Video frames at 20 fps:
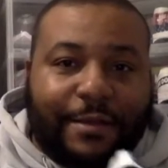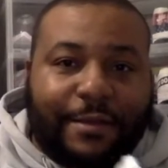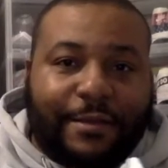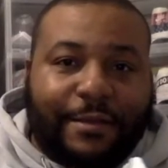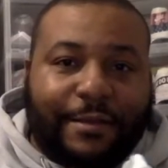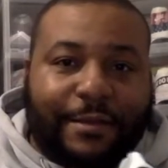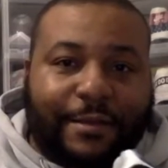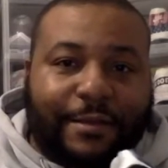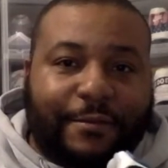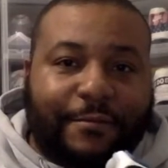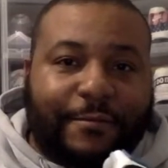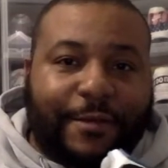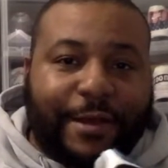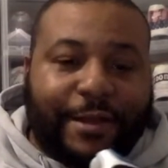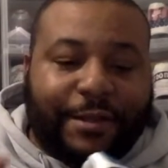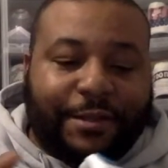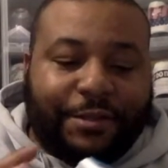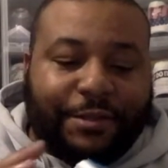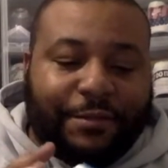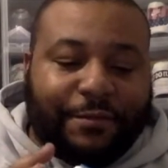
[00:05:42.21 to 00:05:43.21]
The way
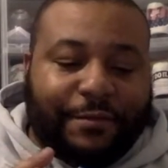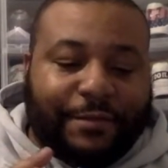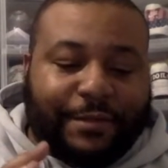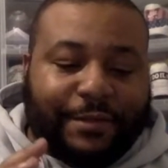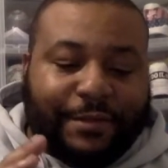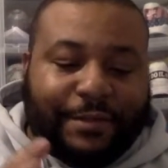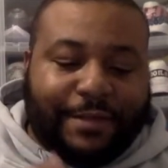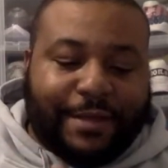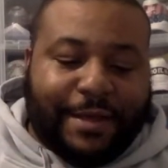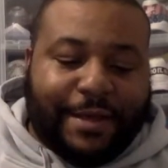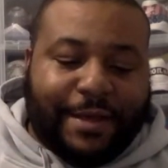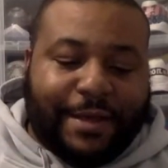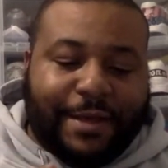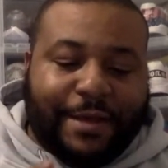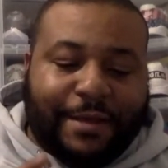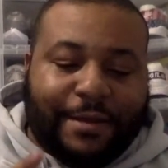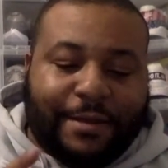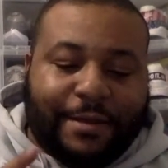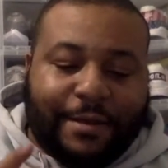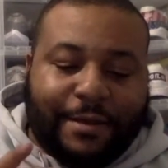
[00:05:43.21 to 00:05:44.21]
the shoe is
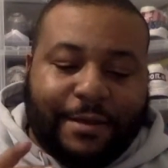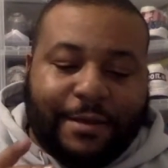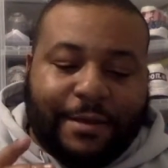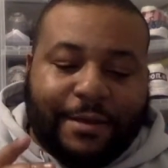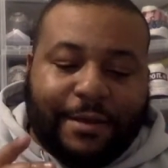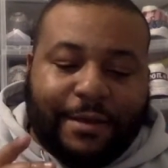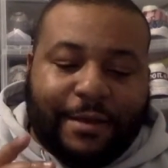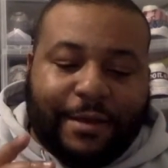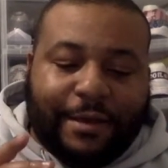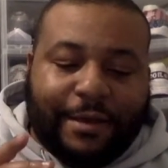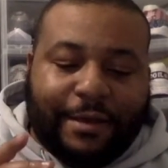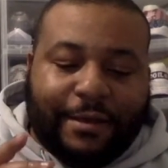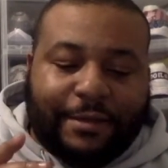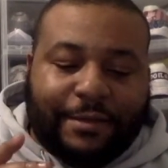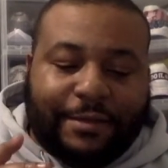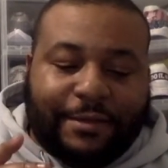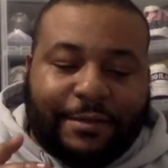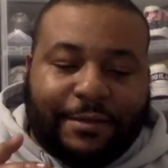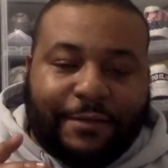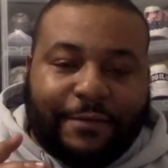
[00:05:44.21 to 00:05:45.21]
designed,
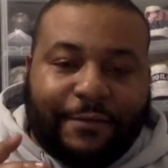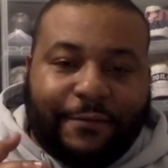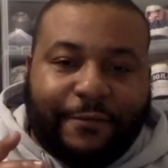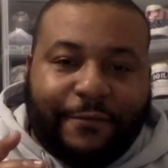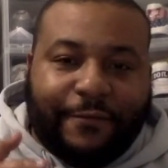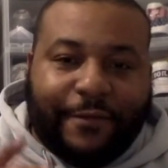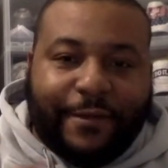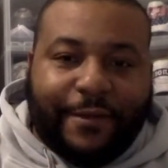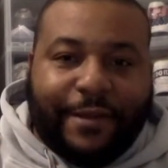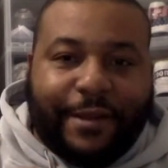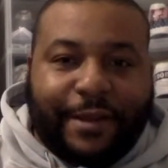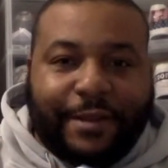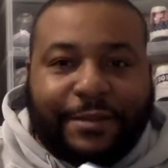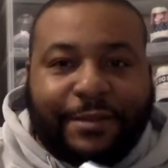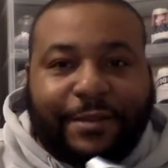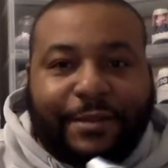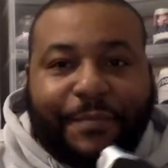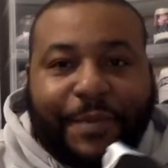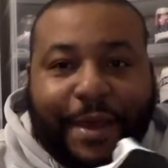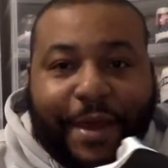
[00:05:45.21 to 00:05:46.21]
it's very easy
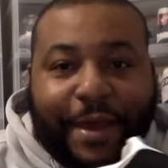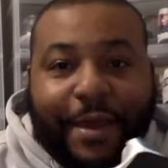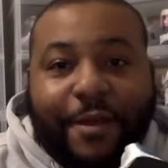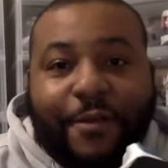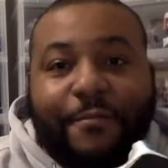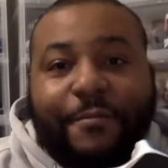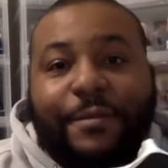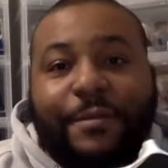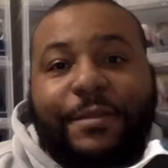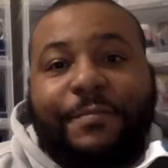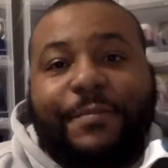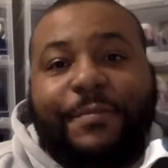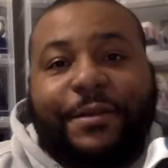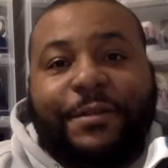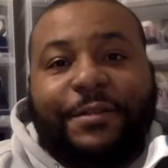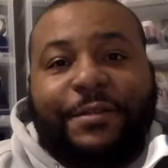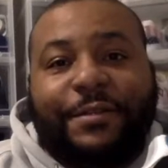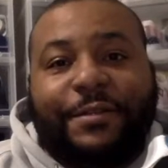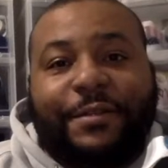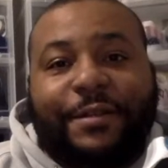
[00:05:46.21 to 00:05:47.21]
to pair with a
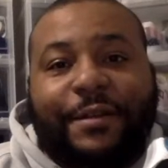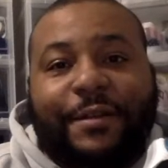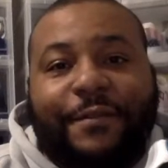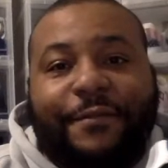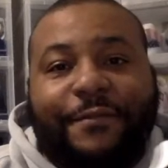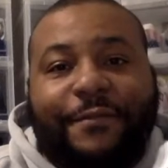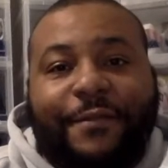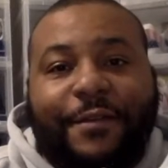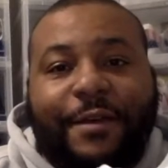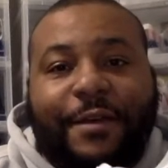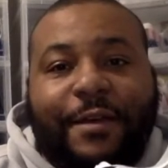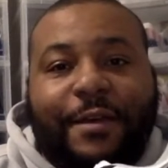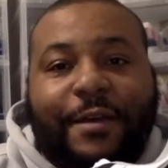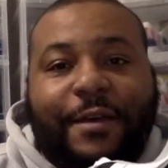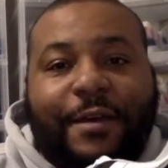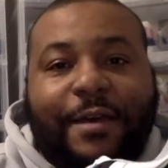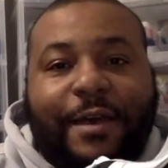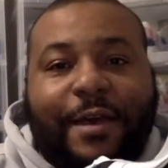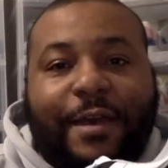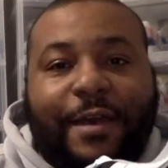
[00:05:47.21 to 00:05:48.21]
bunch of stuff,
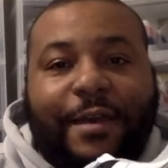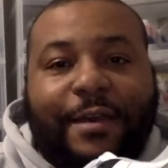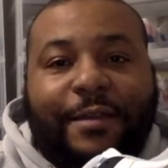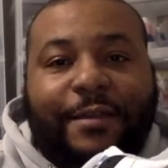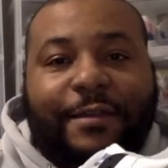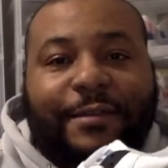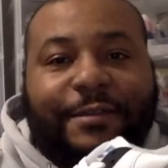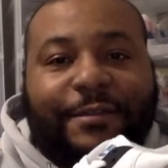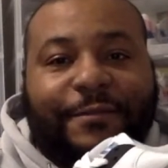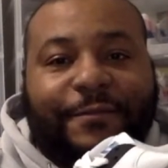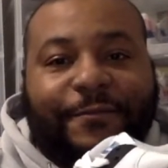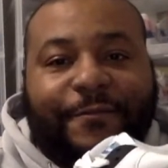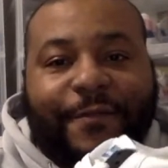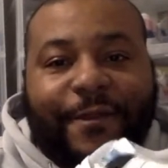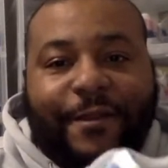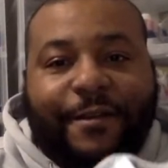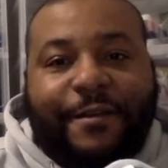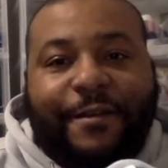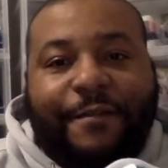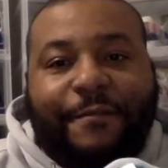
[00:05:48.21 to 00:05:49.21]
and it's
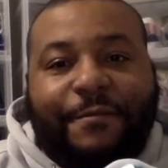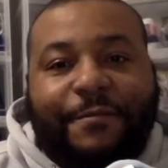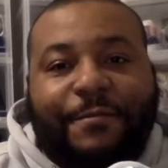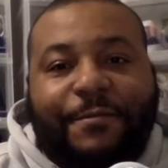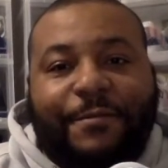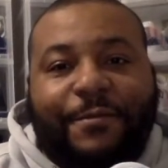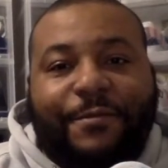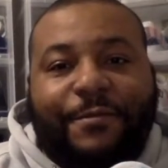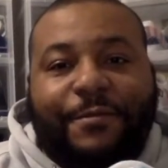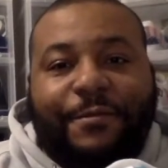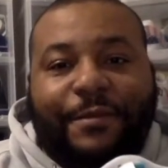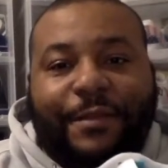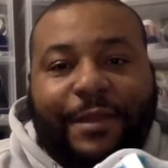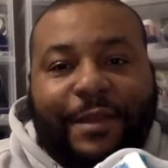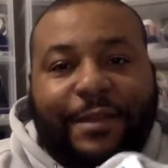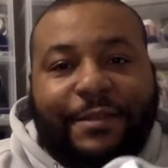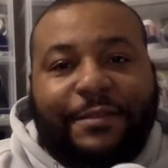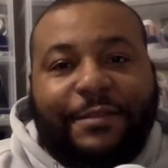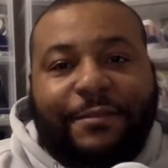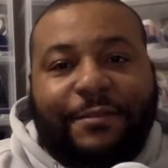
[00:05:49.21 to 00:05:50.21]
very comfortable,
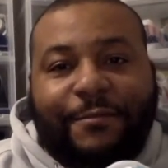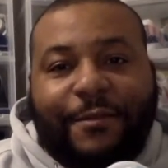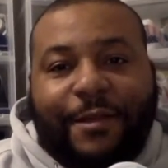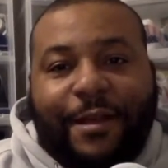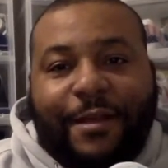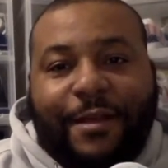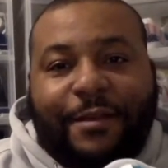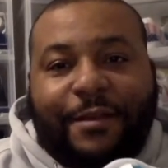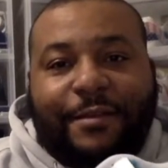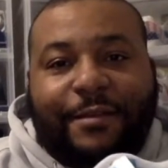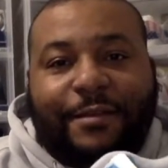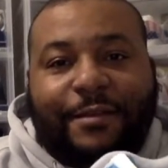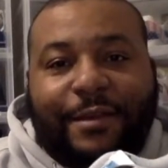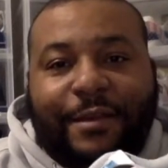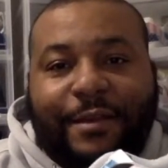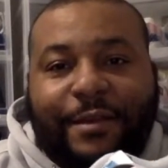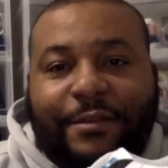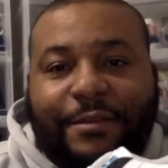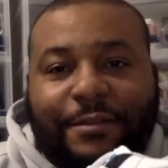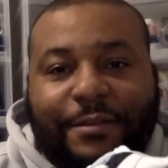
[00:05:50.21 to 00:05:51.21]
easy to rock,
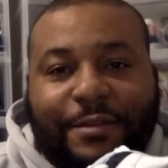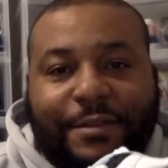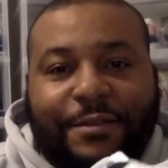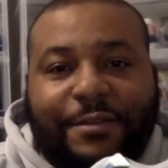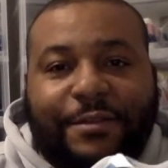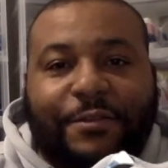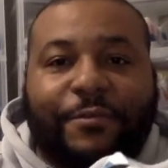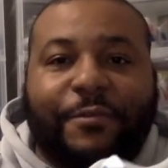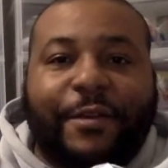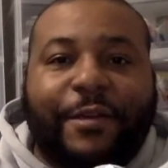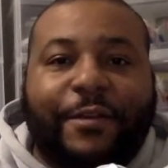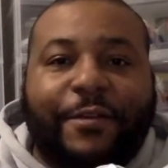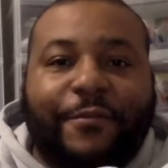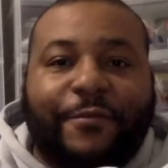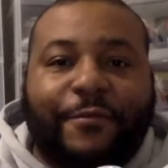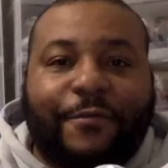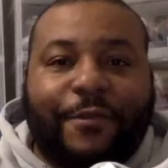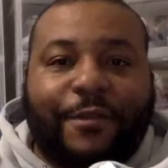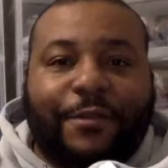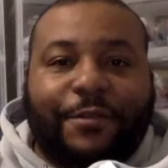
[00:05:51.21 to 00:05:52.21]
and just a great
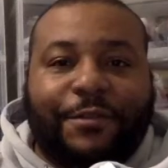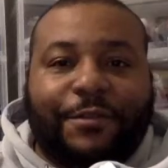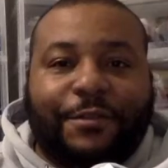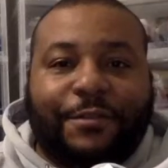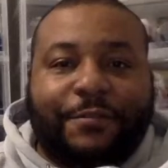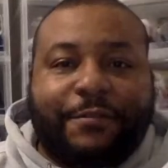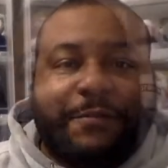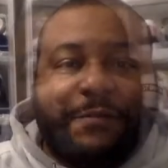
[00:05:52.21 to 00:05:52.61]
overall shoe.